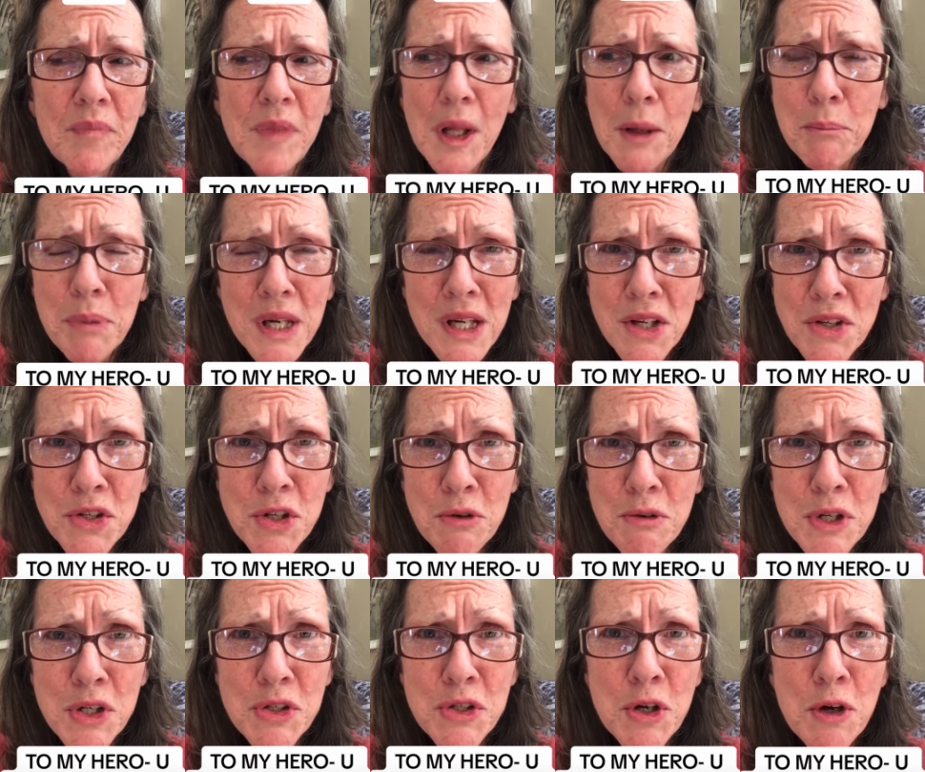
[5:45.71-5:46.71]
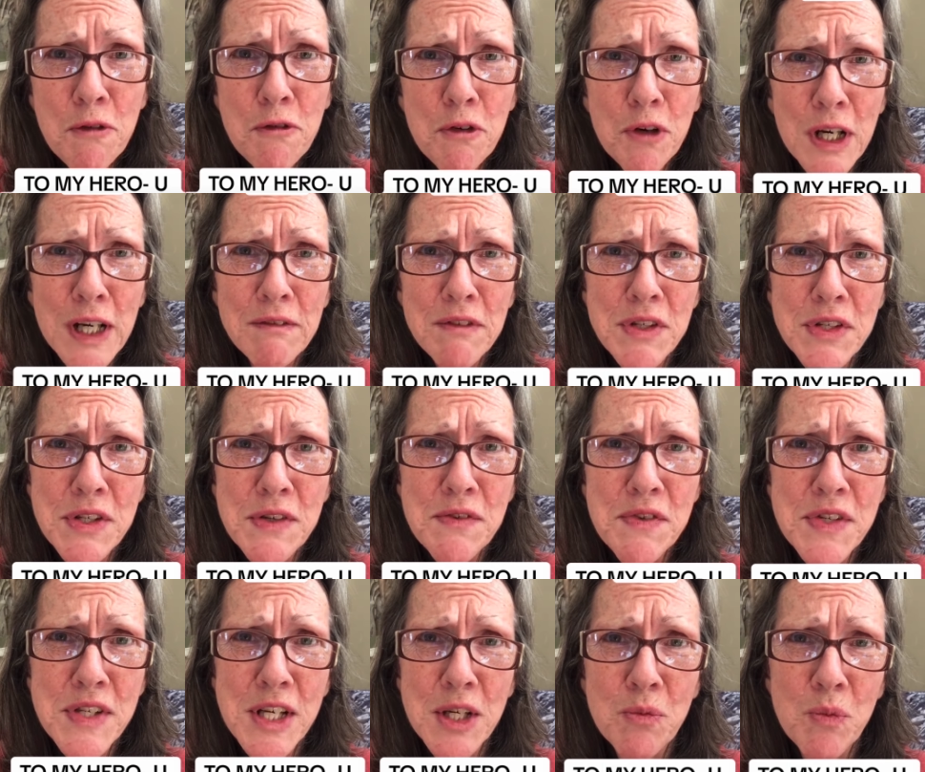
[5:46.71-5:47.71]
because there is no forgiveness of
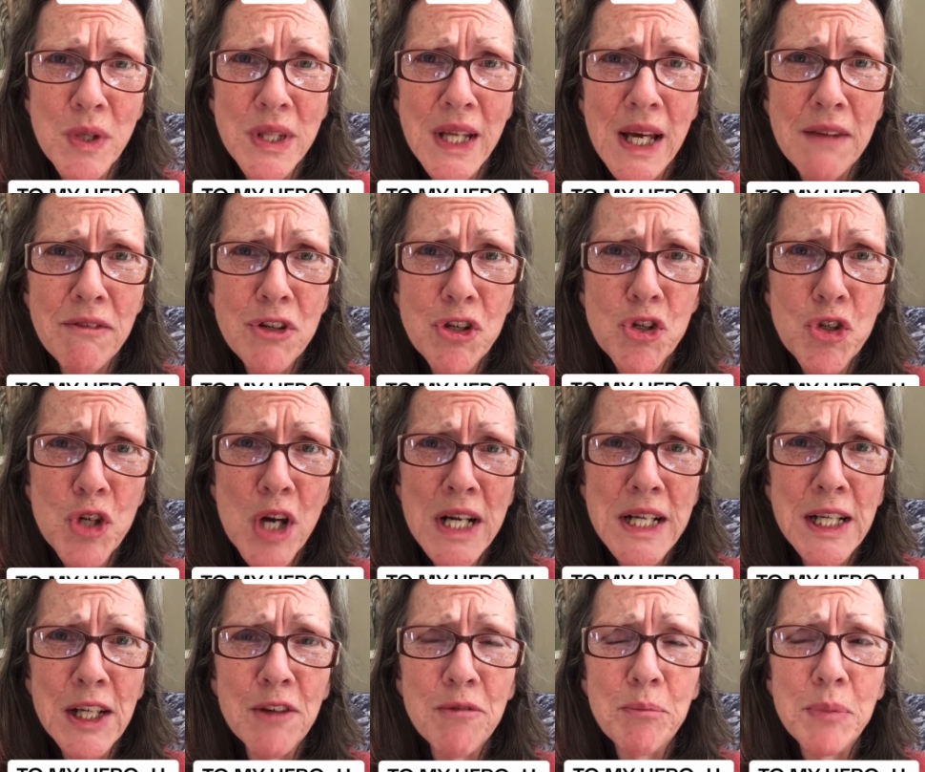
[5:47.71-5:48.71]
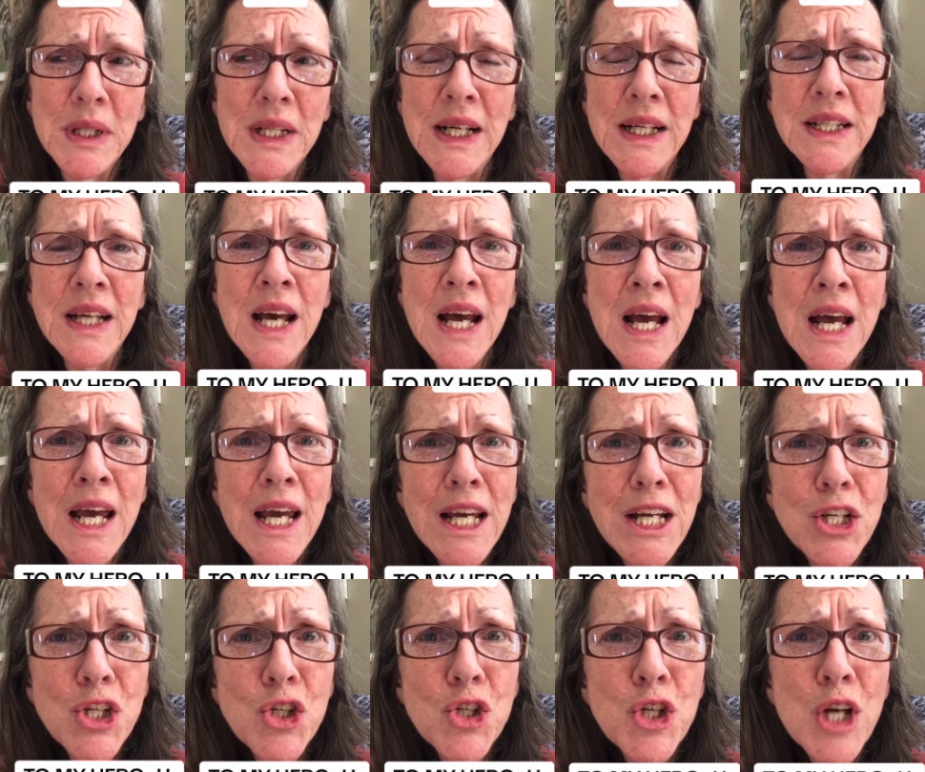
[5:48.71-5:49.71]
sin without the shedding of blood.
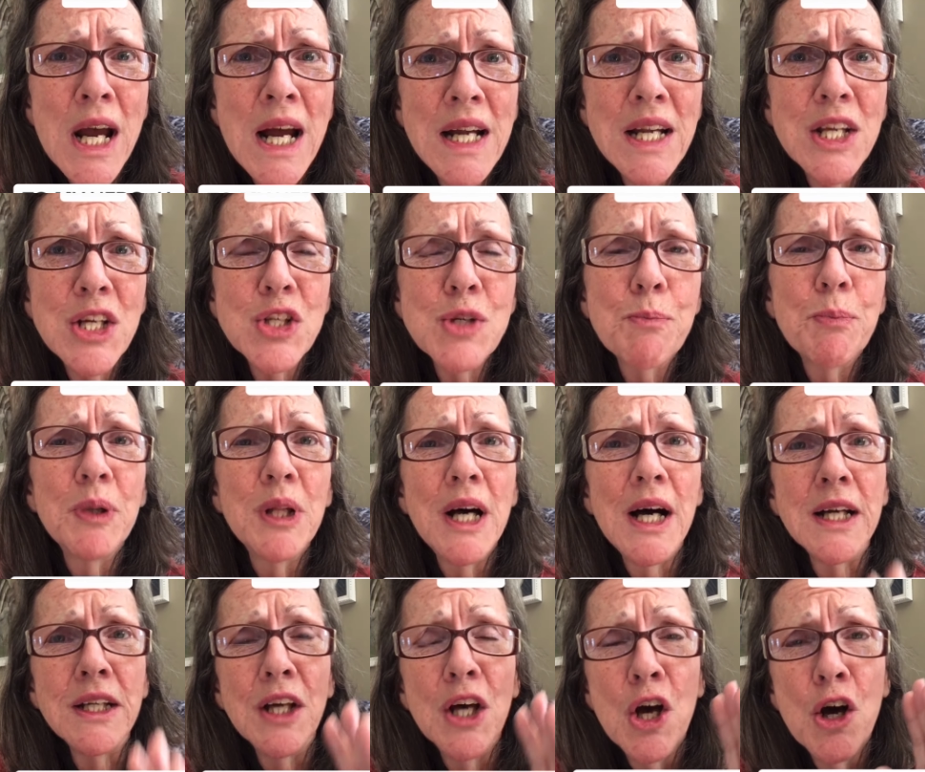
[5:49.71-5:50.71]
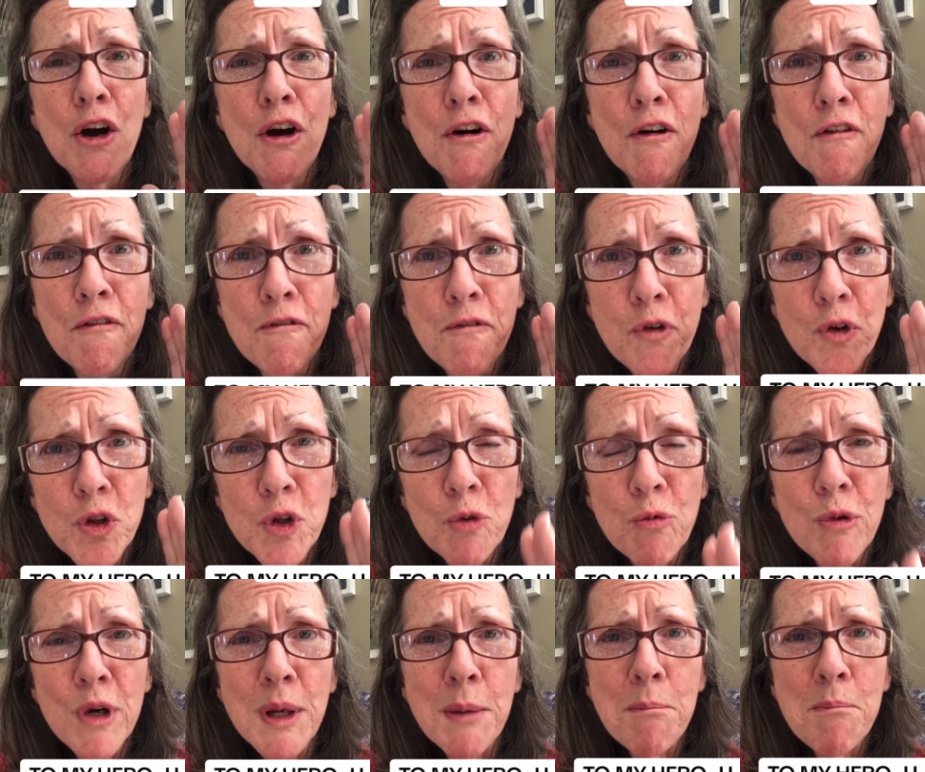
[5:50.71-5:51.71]
He shed his blood for the
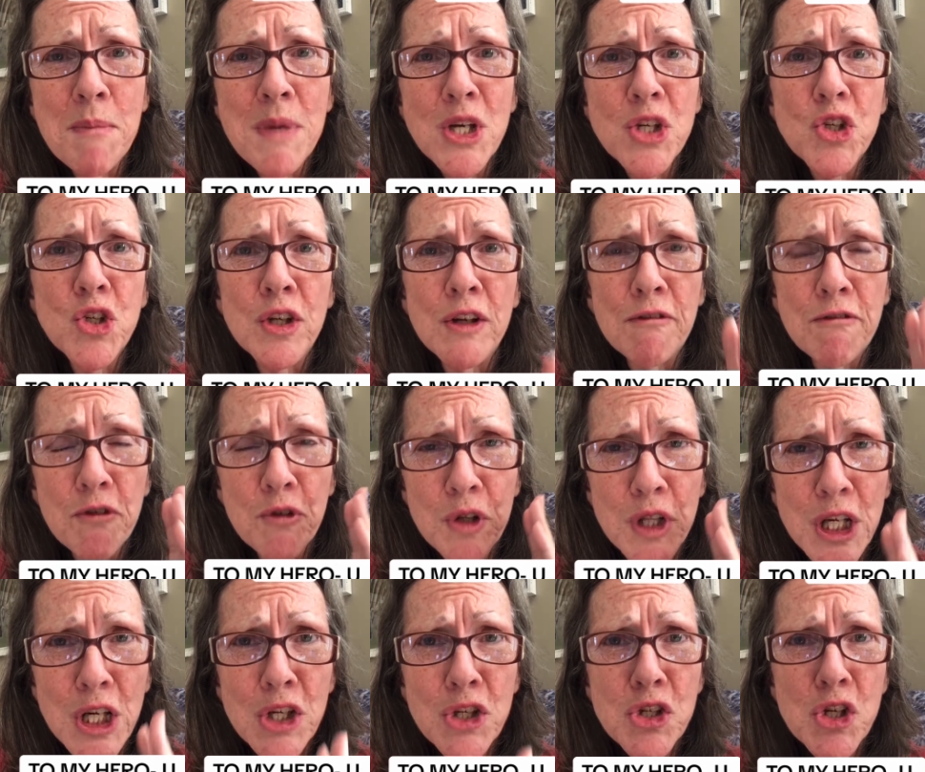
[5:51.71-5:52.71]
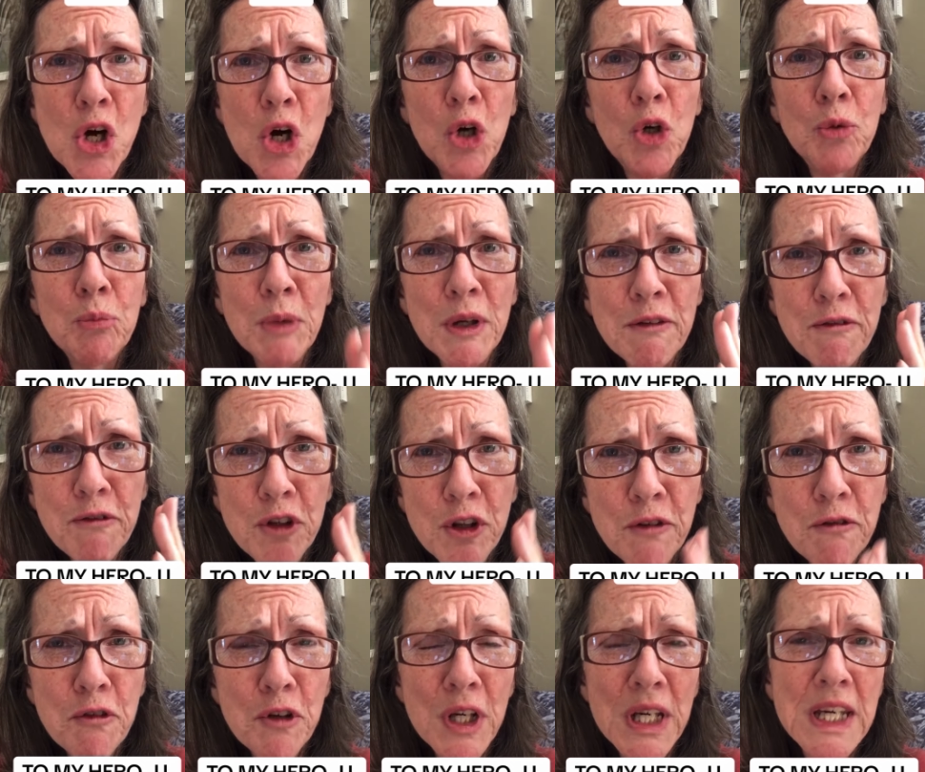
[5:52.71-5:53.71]
remission, for the atonement, for the
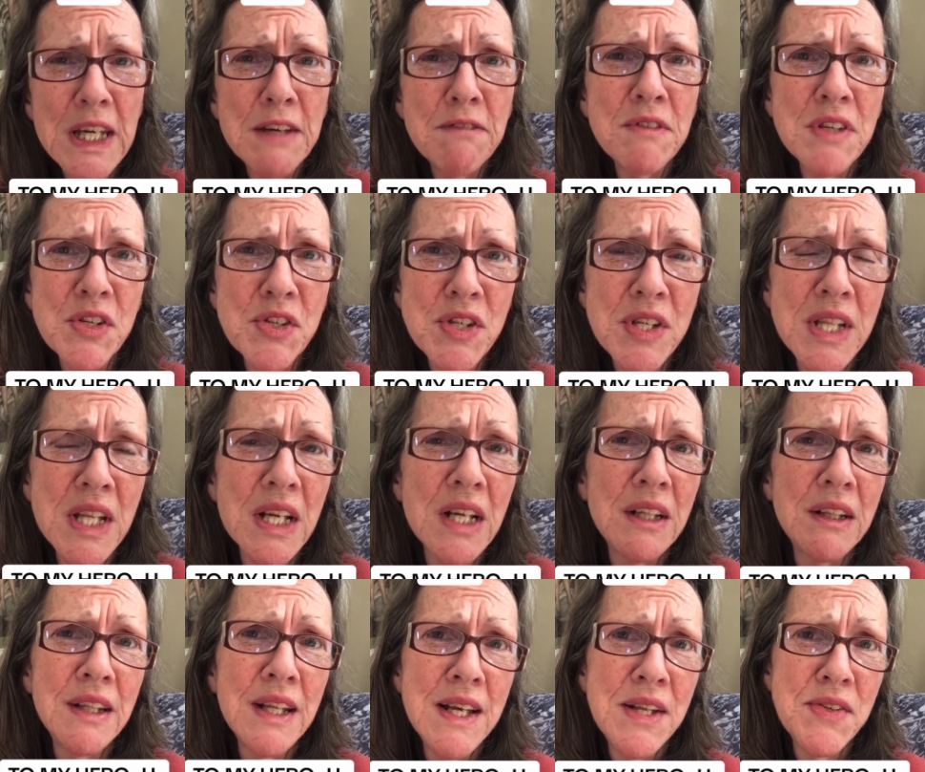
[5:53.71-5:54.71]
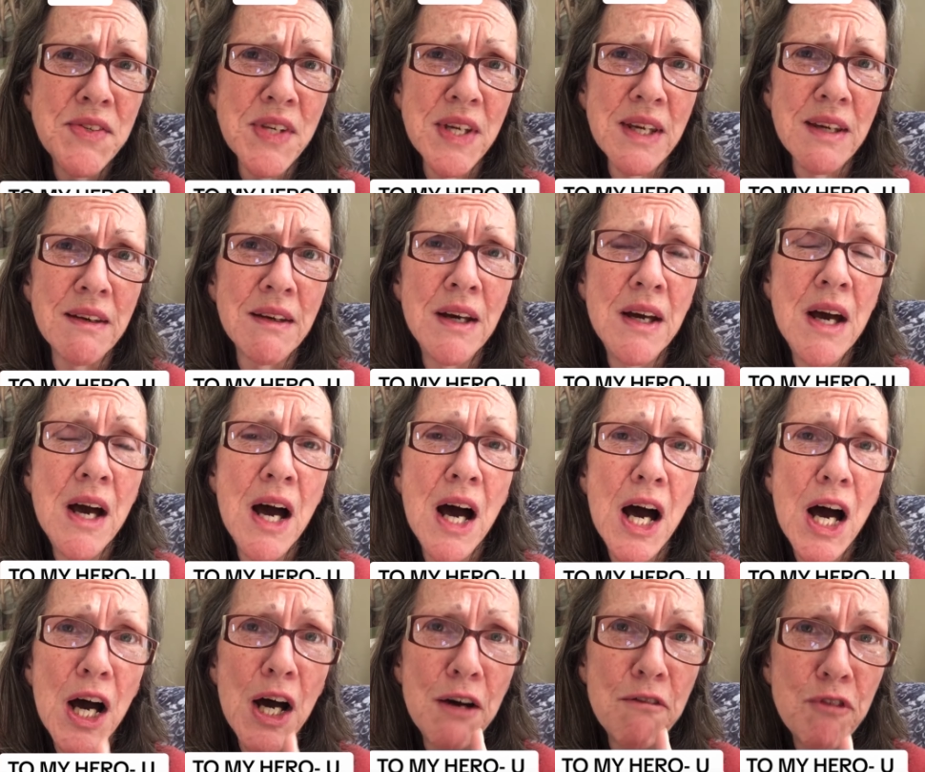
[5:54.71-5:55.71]
forgiveness and the cleansing
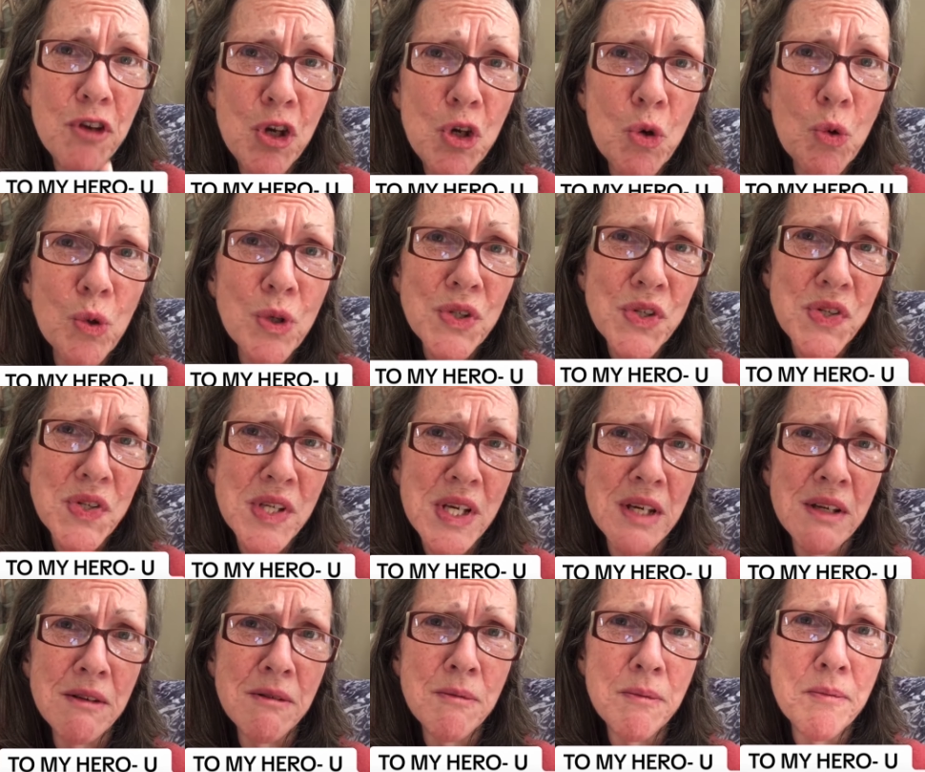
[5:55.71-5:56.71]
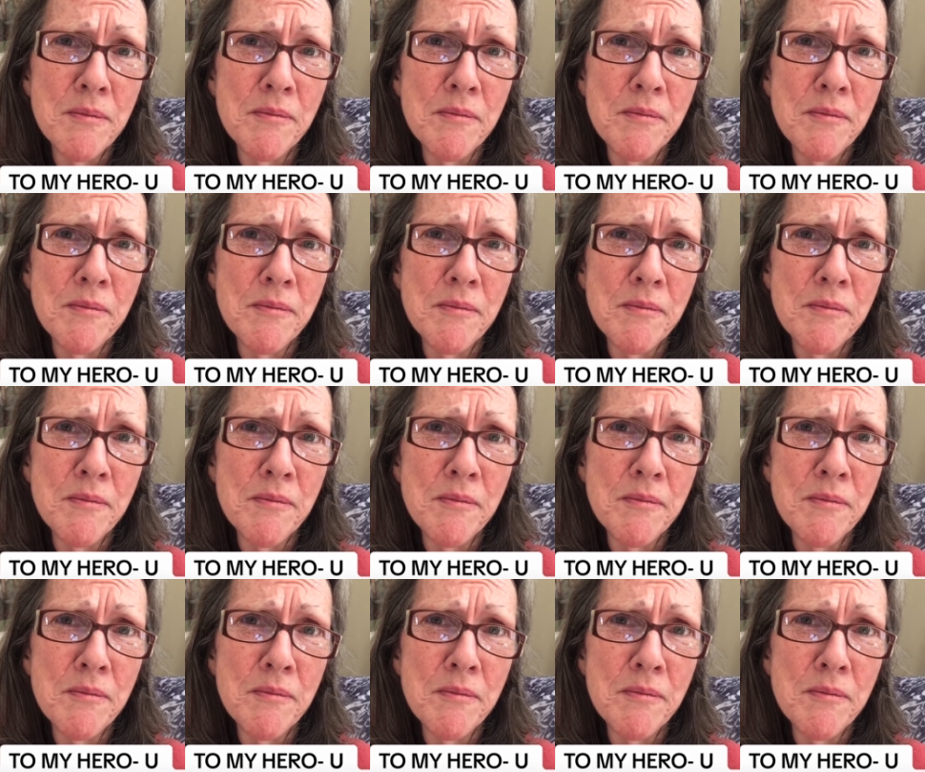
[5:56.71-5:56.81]
of your sin.